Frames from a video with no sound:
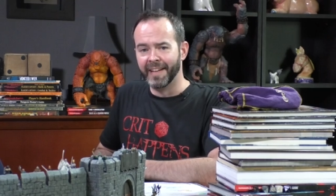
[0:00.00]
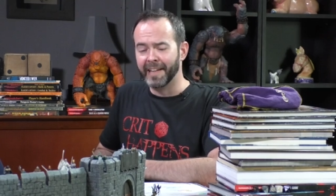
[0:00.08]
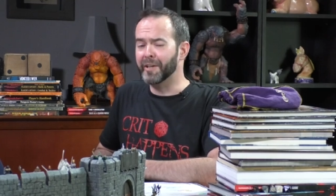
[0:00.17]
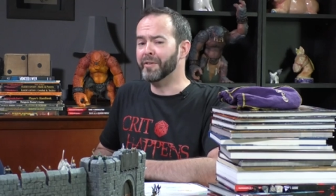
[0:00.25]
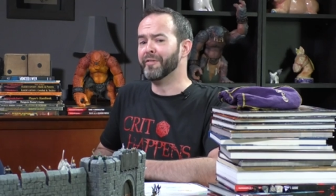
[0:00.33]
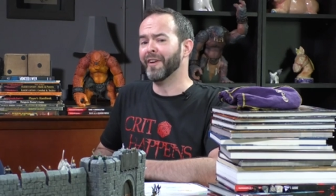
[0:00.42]

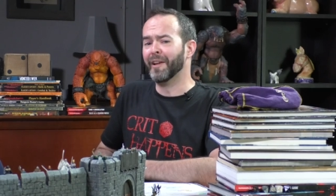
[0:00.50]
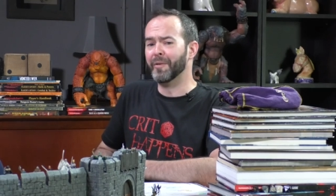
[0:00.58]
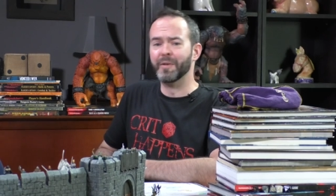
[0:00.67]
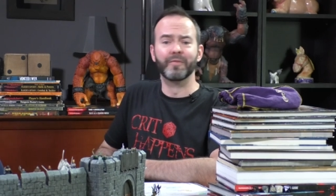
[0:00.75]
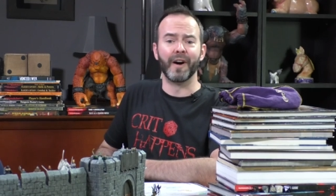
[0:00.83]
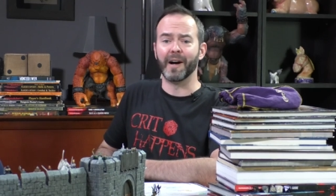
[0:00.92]
Hello,
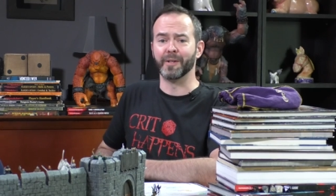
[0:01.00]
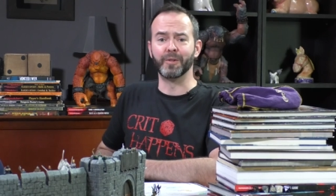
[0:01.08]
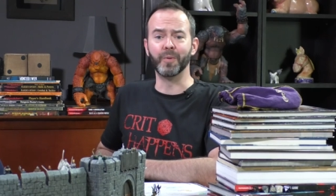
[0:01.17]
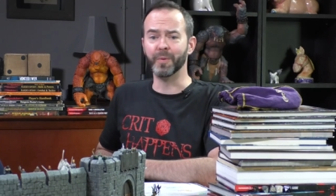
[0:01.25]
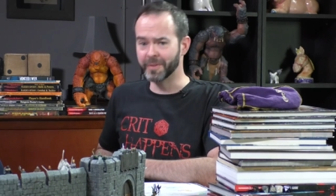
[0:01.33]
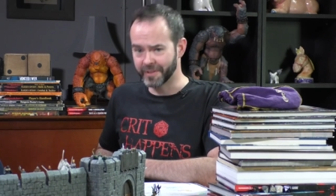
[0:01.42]
fellow
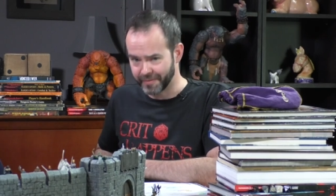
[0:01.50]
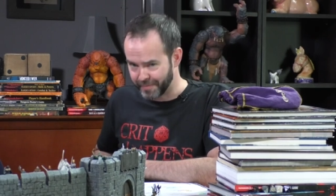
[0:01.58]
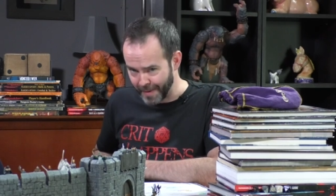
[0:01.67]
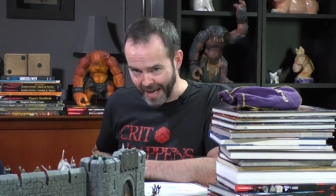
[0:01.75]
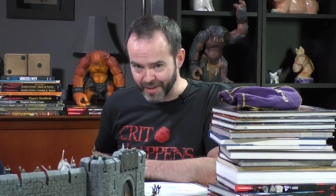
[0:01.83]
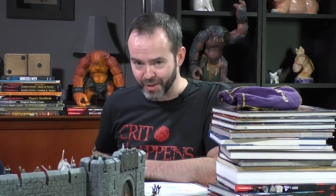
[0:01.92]
evocateurs of
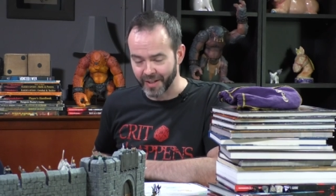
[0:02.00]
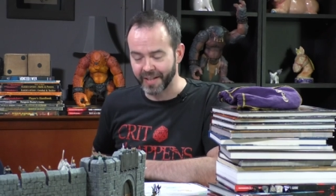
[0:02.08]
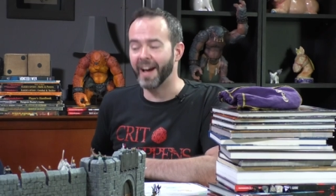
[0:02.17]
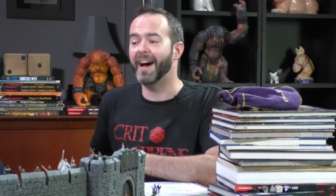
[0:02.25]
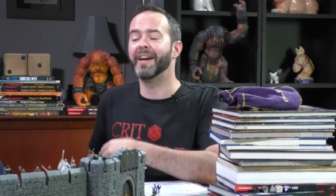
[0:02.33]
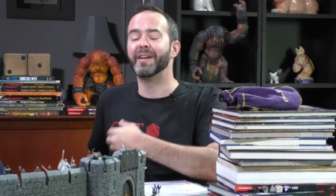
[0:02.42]

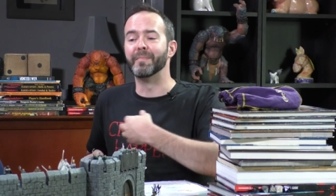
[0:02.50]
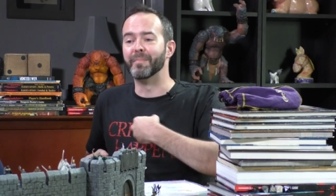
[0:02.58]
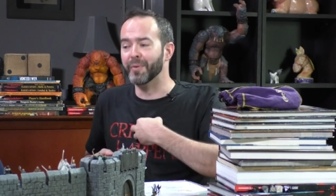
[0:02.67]
magic. I am